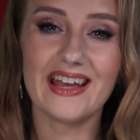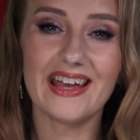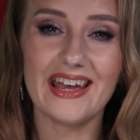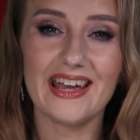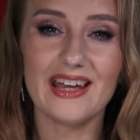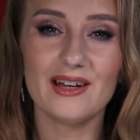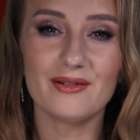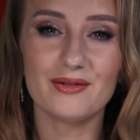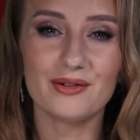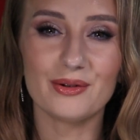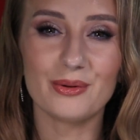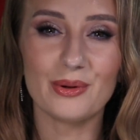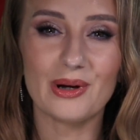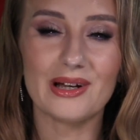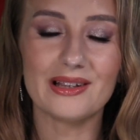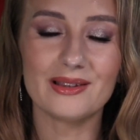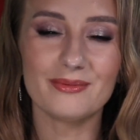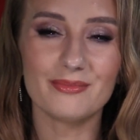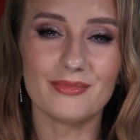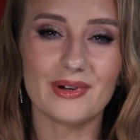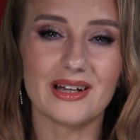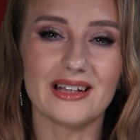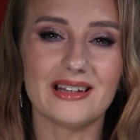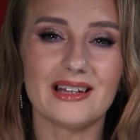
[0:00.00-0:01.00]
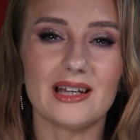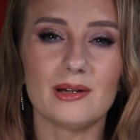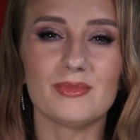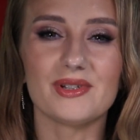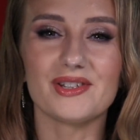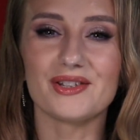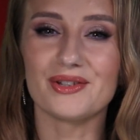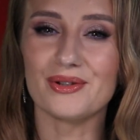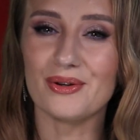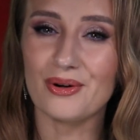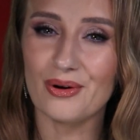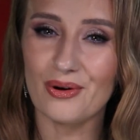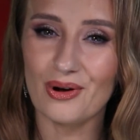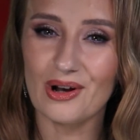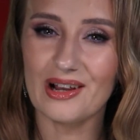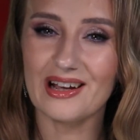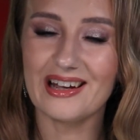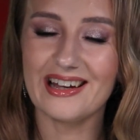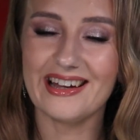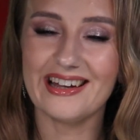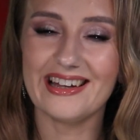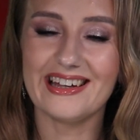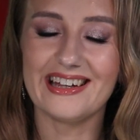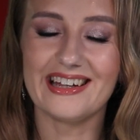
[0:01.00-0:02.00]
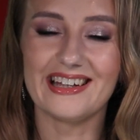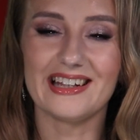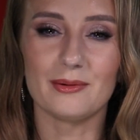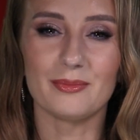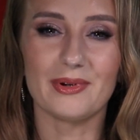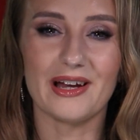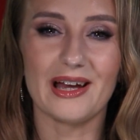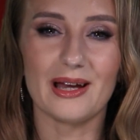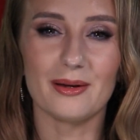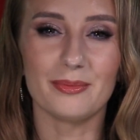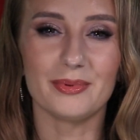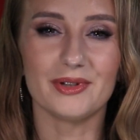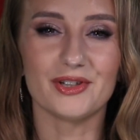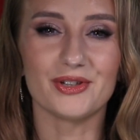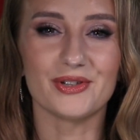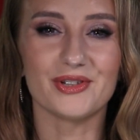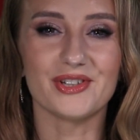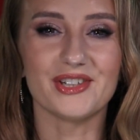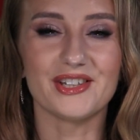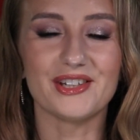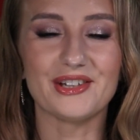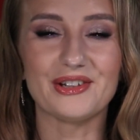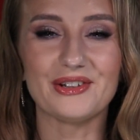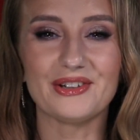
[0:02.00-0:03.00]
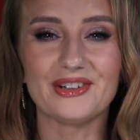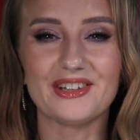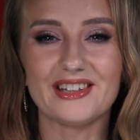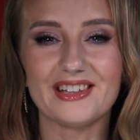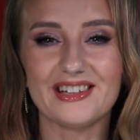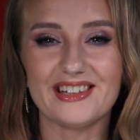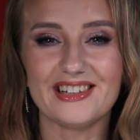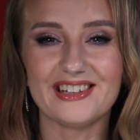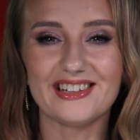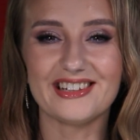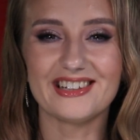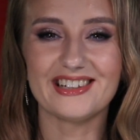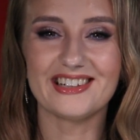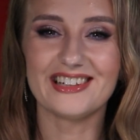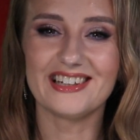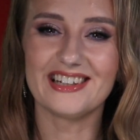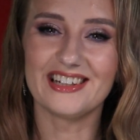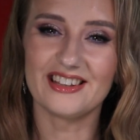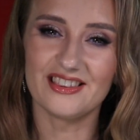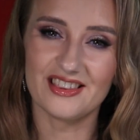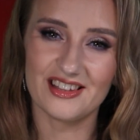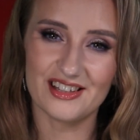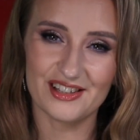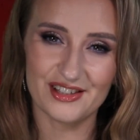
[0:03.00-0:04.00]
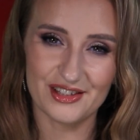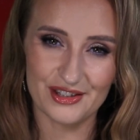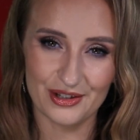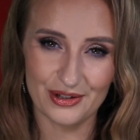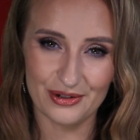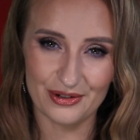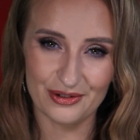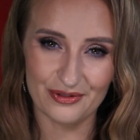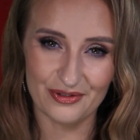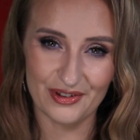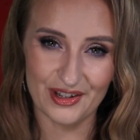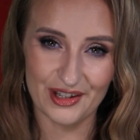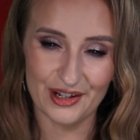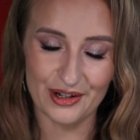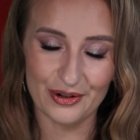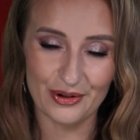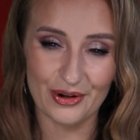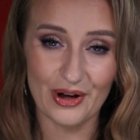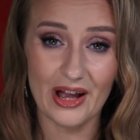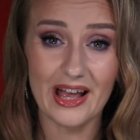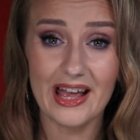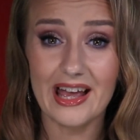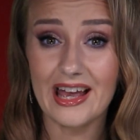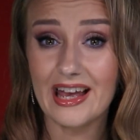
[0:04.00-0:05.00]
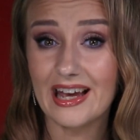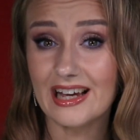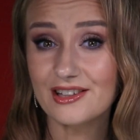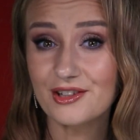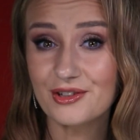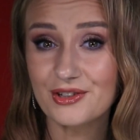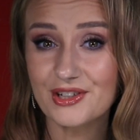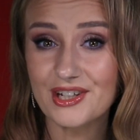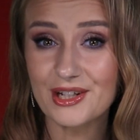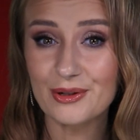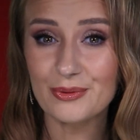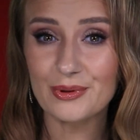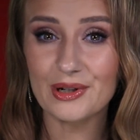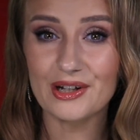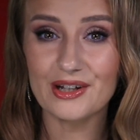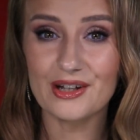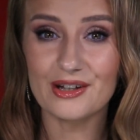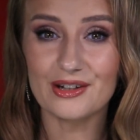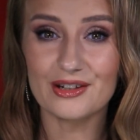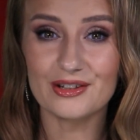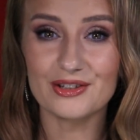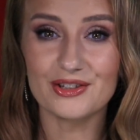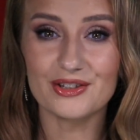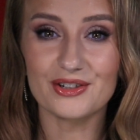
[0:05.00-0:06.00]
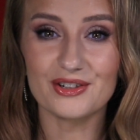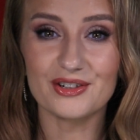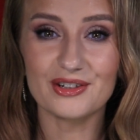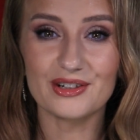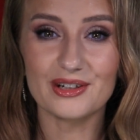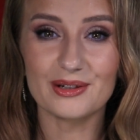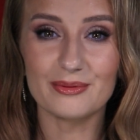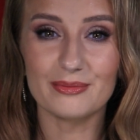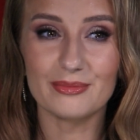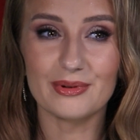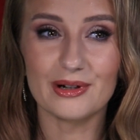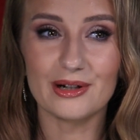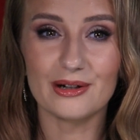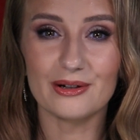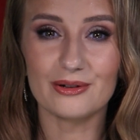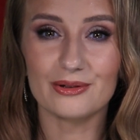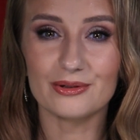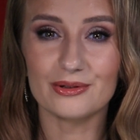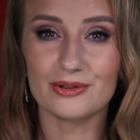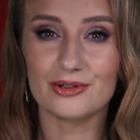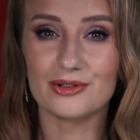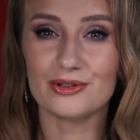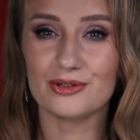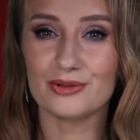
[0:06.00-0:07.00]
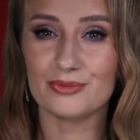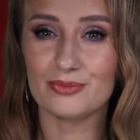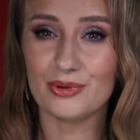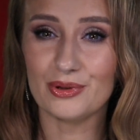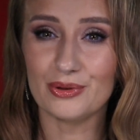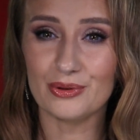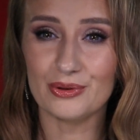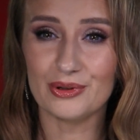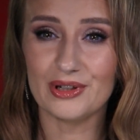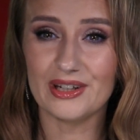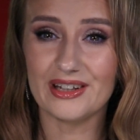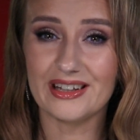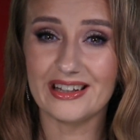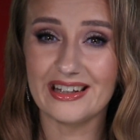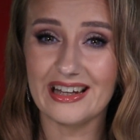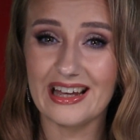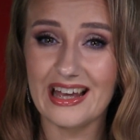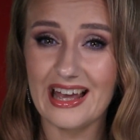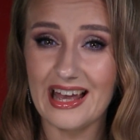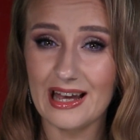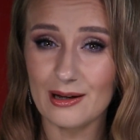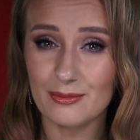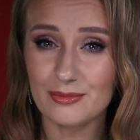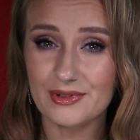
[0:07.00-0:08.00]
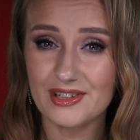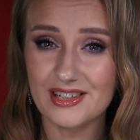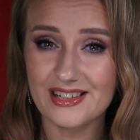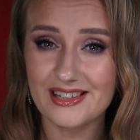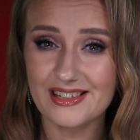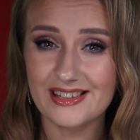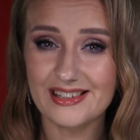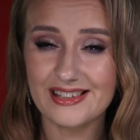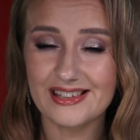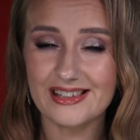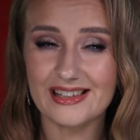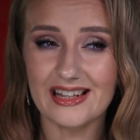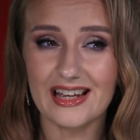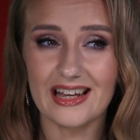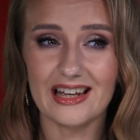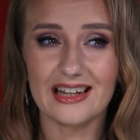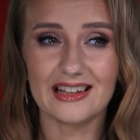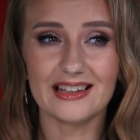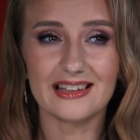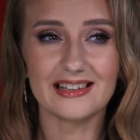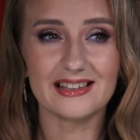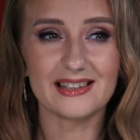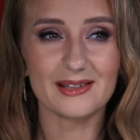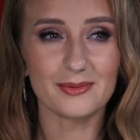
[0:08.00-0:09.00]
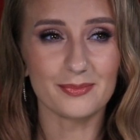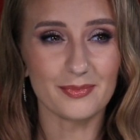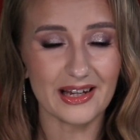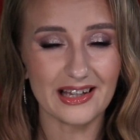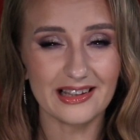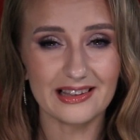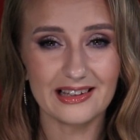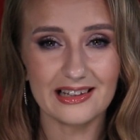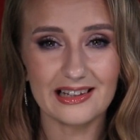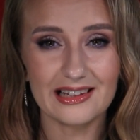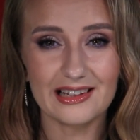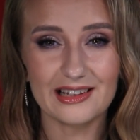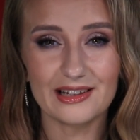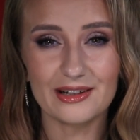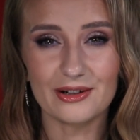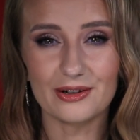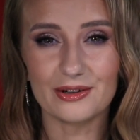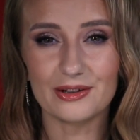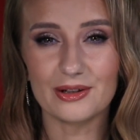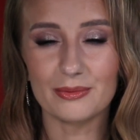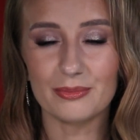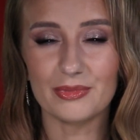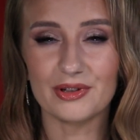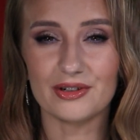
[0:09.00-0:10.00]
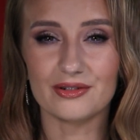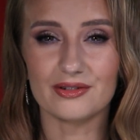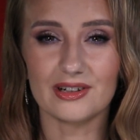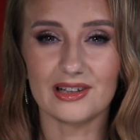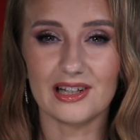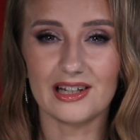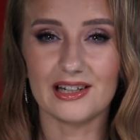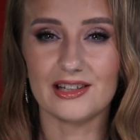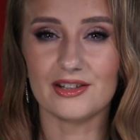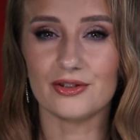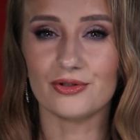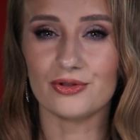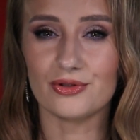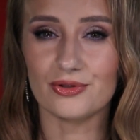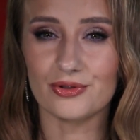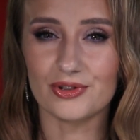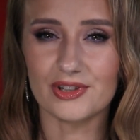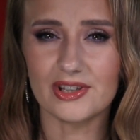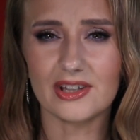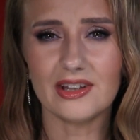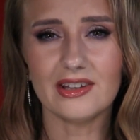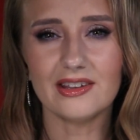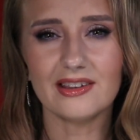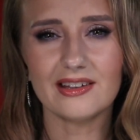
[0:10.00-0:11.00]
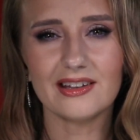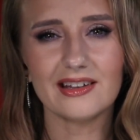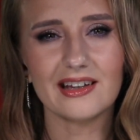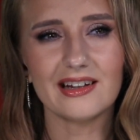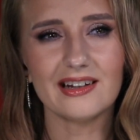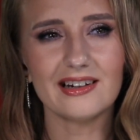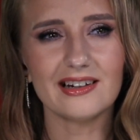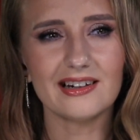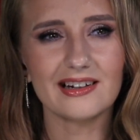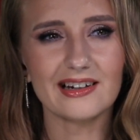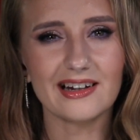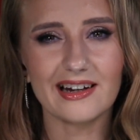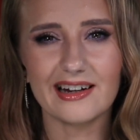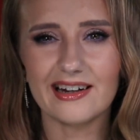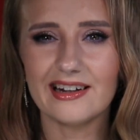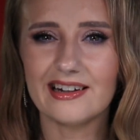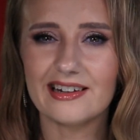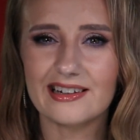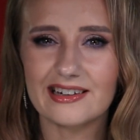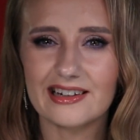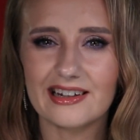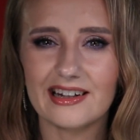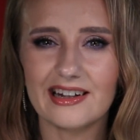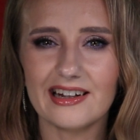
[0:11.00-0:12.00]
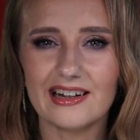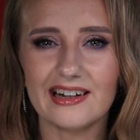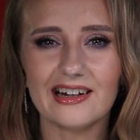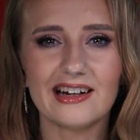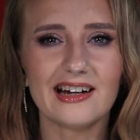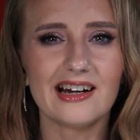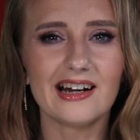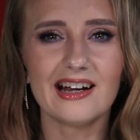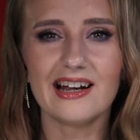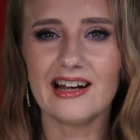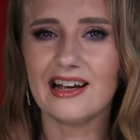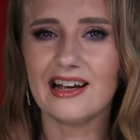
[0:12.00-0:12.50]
Hey everyone, my name is Olga and I'm happy to see you here in this new video. And today we're gonna talk about the beauty empties, and it's mainly gonna be related to skincare, hair care,